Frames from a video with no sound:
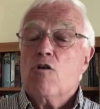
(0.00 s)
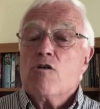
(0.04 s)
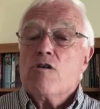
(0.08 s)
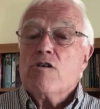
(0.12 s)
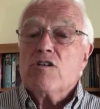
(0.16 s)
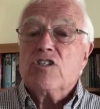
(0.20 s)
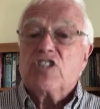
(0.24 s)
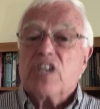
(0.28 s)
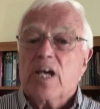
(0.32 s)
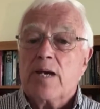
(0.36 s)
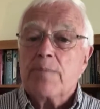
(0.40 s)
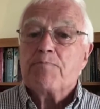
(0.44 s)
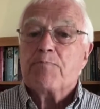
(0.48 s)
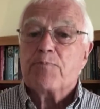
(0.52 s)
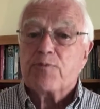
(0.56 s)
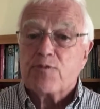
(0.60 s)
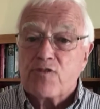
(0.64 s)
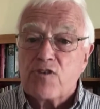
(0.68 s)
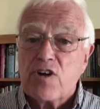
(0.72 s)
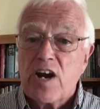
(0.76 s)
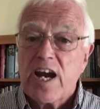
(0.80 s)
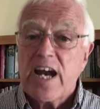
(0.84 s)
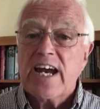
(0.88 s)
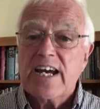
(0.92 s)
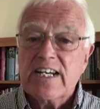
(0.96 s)
or you say
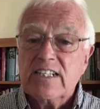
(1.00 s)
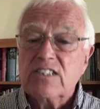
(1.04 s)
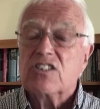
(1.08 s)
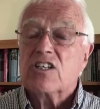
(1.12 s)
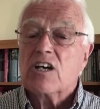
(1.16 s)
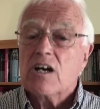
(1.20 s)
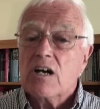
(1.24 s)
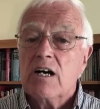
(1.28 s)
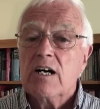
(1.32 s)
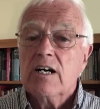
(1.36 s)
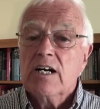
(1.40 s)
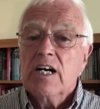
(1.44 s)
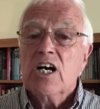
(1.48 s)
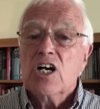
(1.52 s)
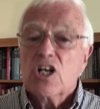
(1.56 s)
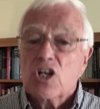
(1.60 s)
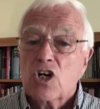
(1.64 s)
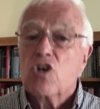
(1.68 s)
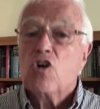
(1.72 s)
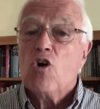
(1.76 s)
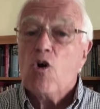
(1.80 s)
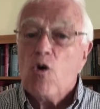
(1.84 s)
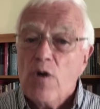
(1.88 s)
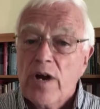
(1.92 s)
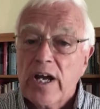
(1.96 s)
prayers are
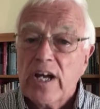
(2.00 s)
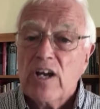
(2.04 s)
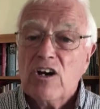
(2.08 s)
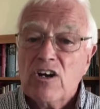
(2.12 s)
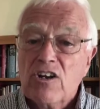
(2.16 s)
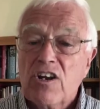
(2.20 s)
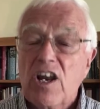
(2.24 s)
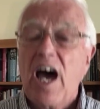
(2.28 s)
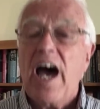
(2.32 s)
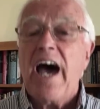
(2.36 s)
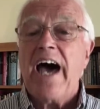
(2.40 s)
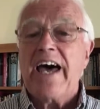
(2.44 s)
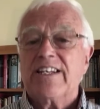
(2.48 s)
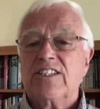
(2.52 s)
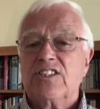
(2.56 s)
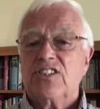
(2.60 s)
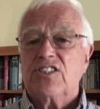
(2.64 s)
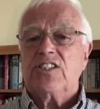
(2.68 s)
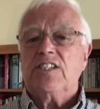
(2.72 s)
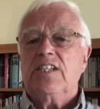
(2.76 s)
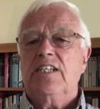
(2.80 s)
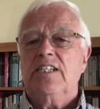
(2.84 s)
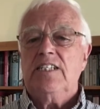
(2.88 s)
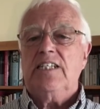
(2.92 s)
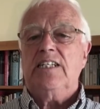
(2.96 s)
going
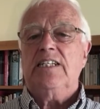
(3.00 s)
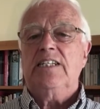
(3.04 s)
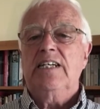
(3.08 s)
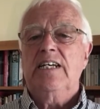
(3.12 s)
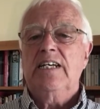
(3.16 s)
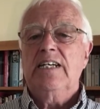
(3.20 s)
unanswered,